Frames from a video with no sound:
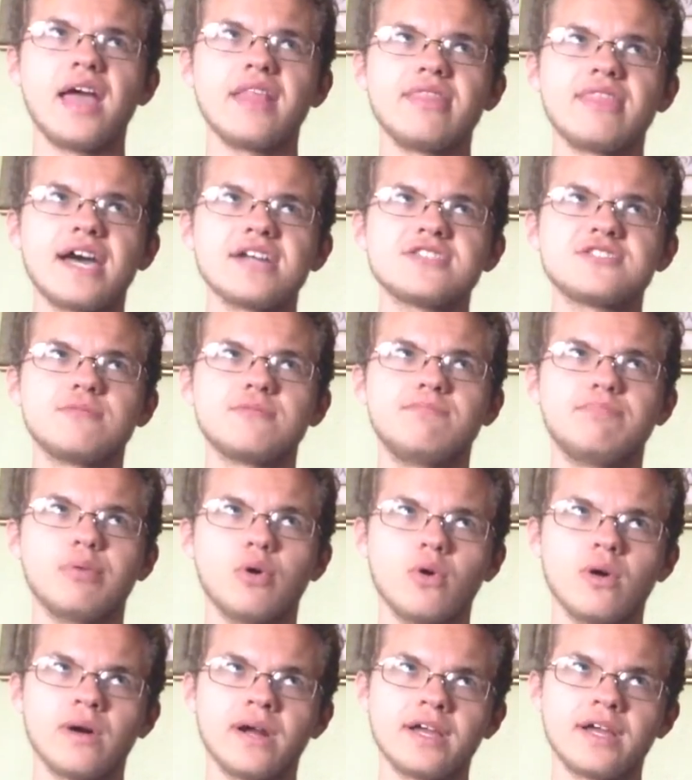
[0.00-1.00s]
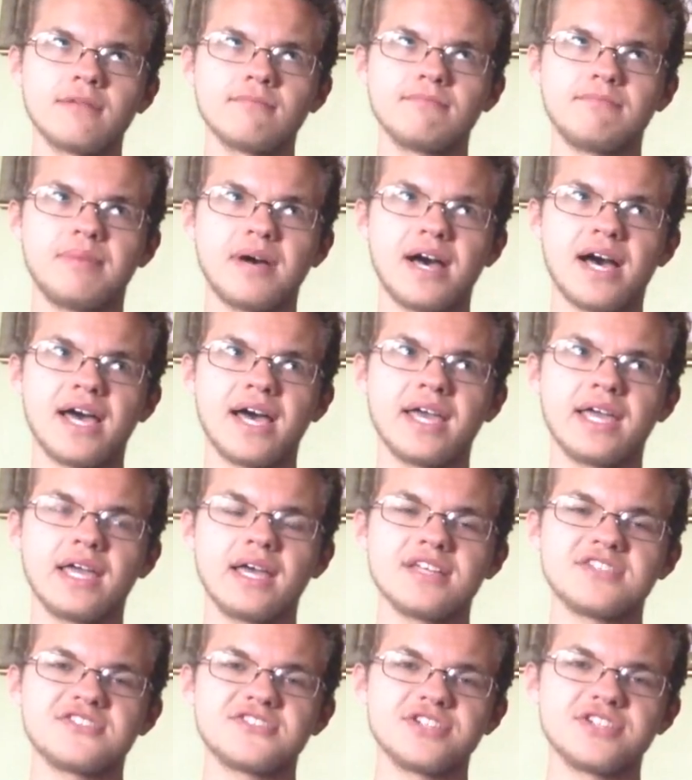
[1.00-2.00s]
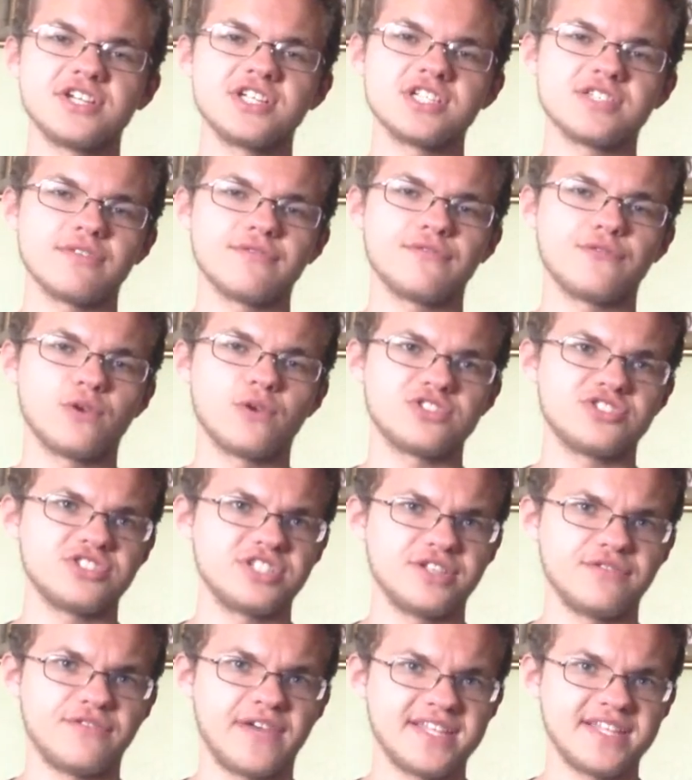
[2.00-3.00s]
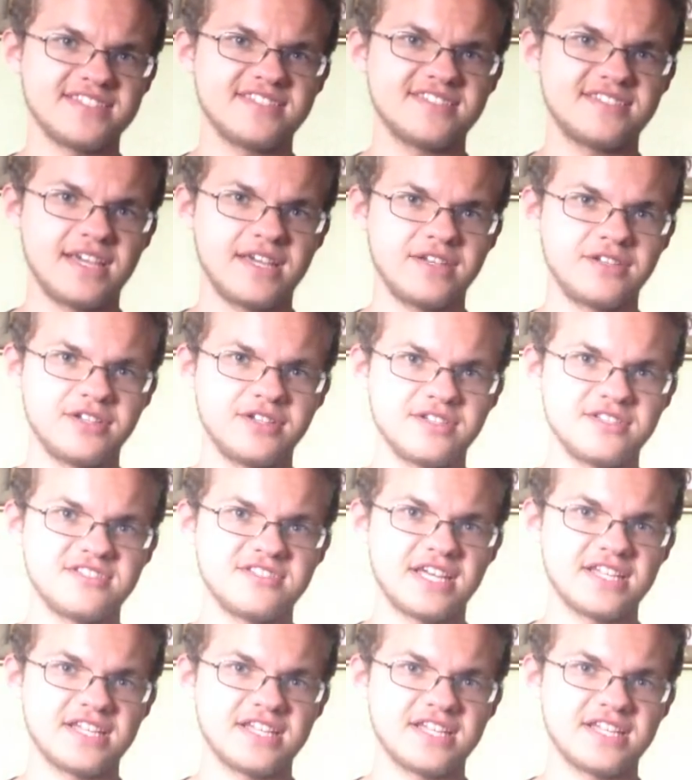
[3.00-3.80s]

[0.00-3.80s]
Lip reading: And that's boring by A Series of Unfortunate Events standards,